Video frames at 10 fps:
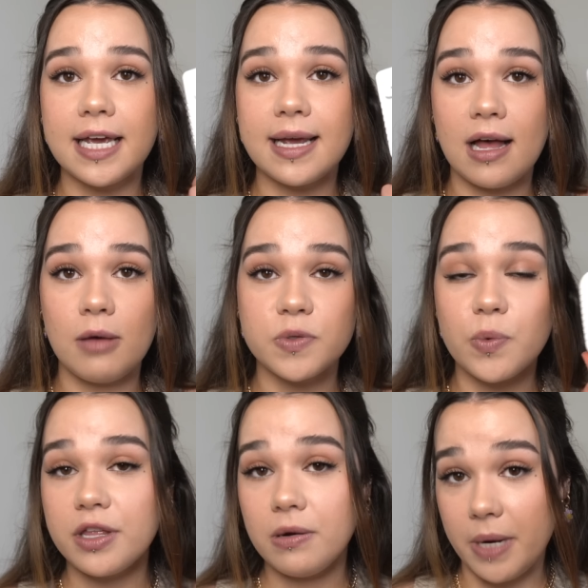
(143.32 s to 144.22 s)
It comes
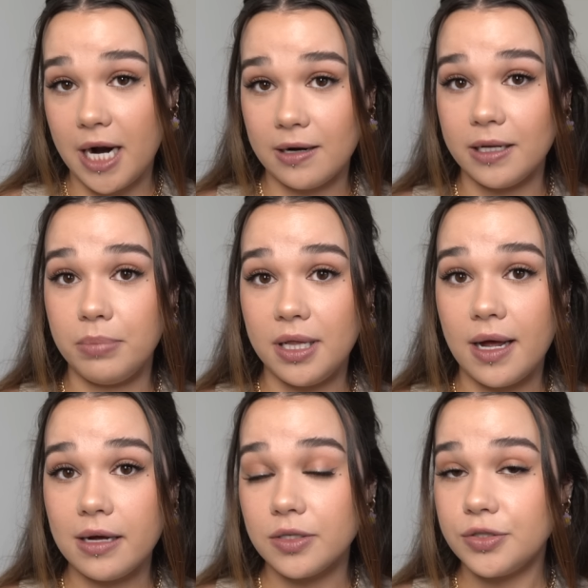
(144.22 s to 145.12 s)
with an American
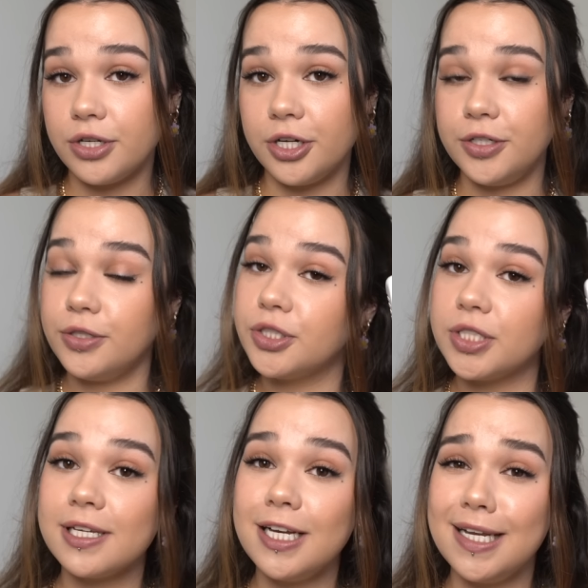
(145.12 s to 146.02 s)
plug, so you're
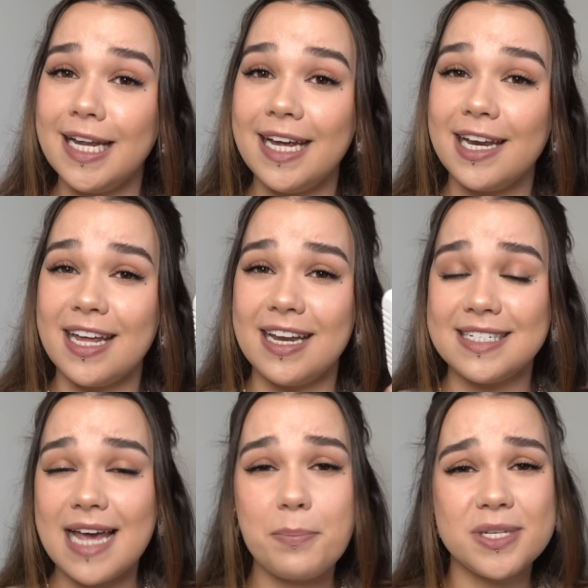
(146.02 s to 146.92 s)
just gonna need an
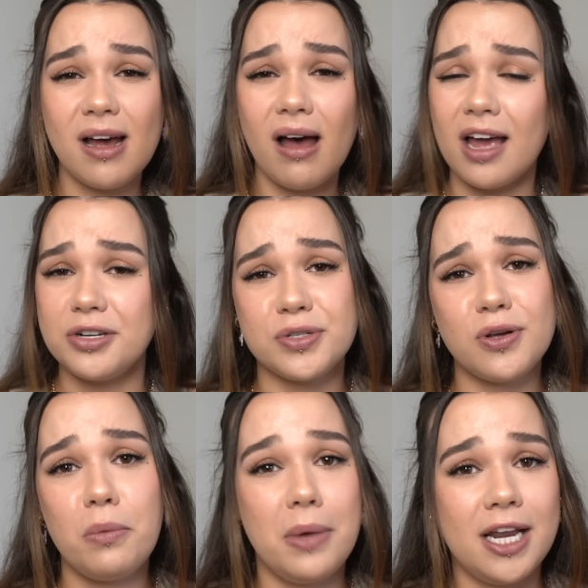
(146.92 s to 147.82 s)
adapter. I just
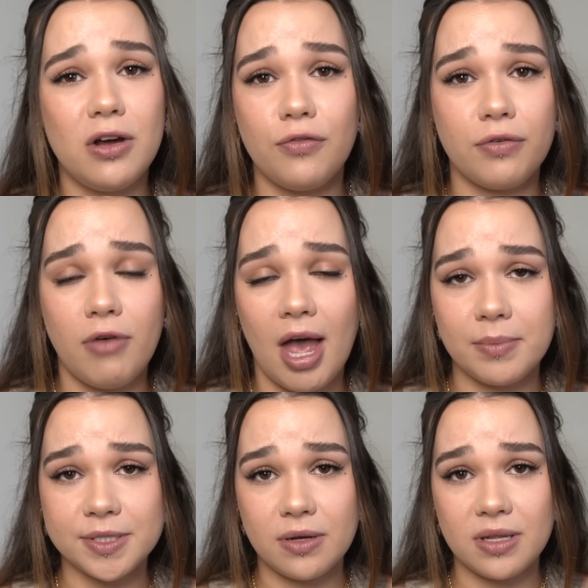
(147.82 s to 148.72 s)
got mine off of
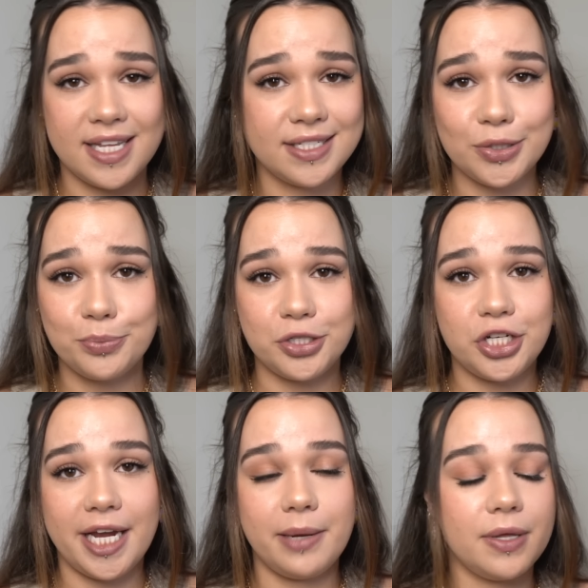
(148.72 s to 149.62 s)
Amazon, they're super
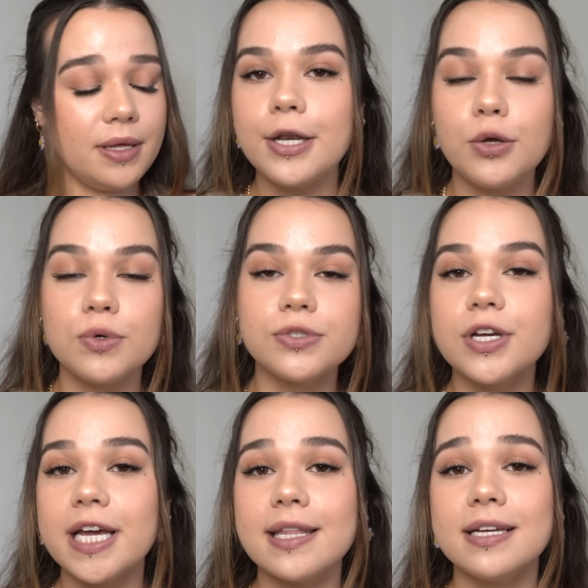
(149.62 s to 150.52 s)
cheap. And you
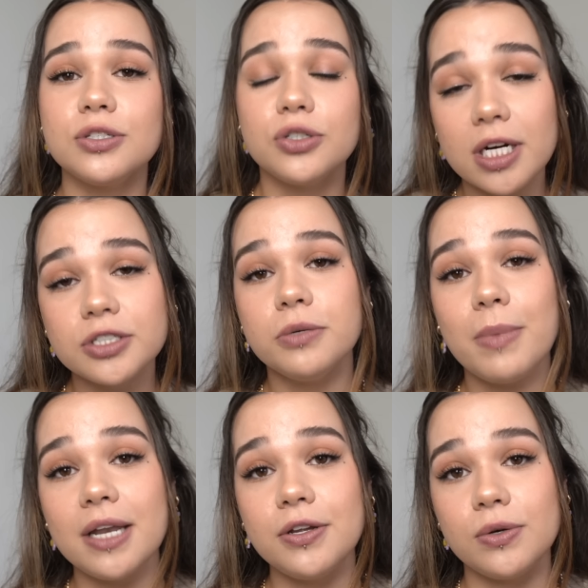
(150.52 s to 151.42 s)
also get the instruction
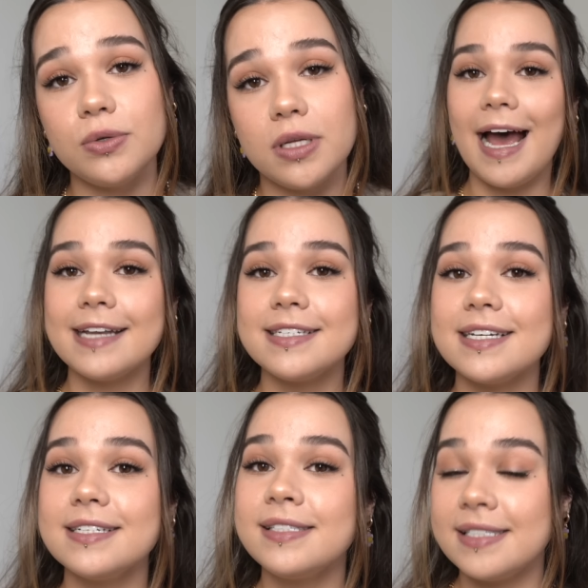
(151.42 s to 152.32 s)
manual and
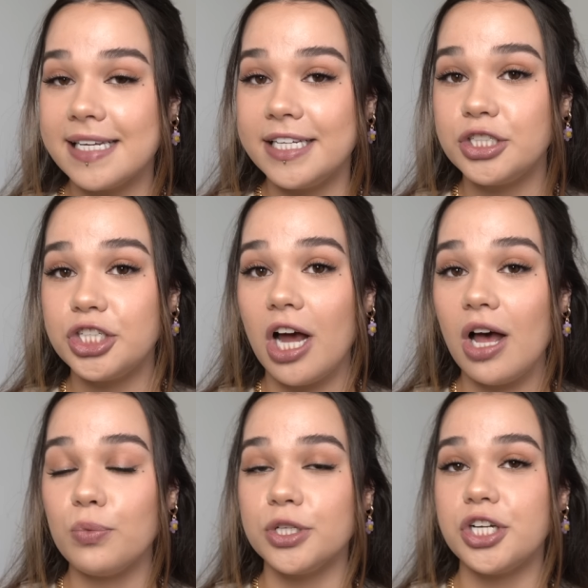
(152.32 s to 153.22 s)
a skin
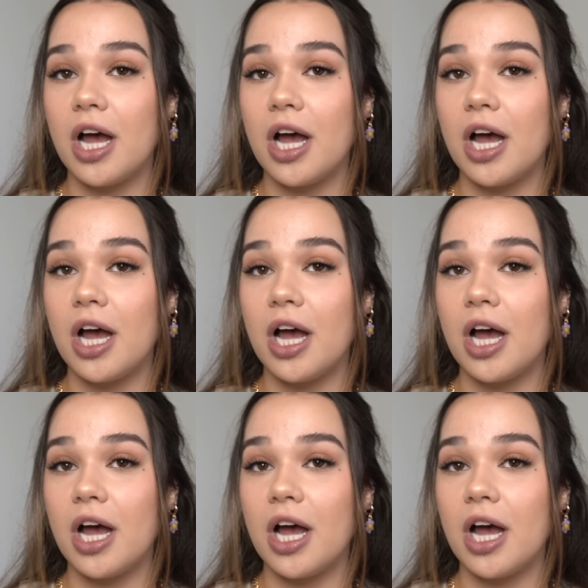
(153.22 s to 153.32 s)
chart, which